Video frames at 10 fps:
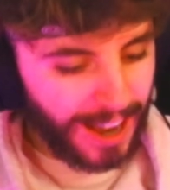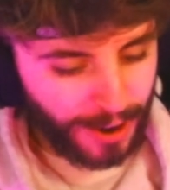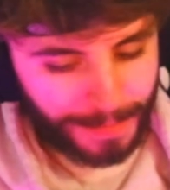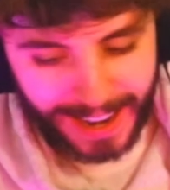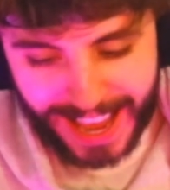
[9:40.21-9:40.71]
I
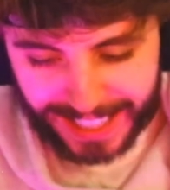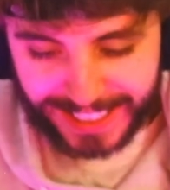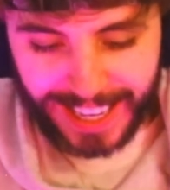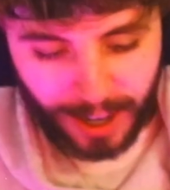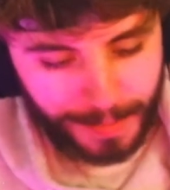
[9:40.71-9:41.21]
got my
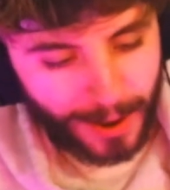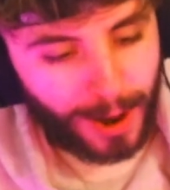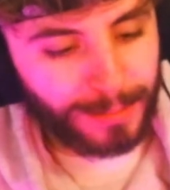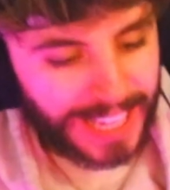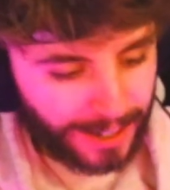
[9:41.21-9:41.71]
legs, I got my
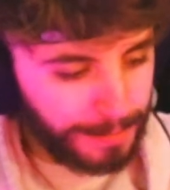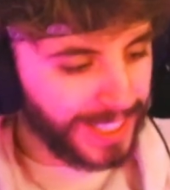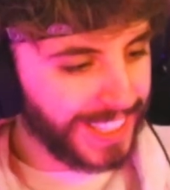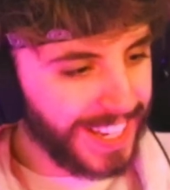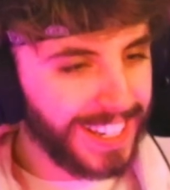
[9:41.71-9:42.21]
arms, I got
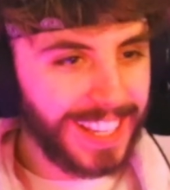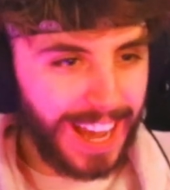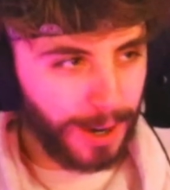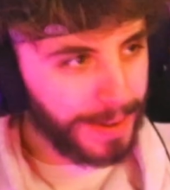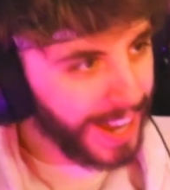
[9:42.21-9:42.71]
my skin,
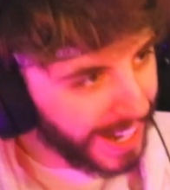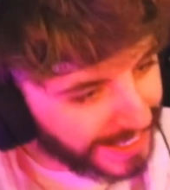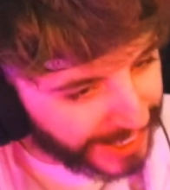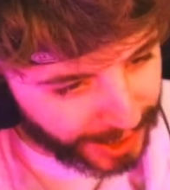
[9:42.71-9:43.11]
I got my eyes,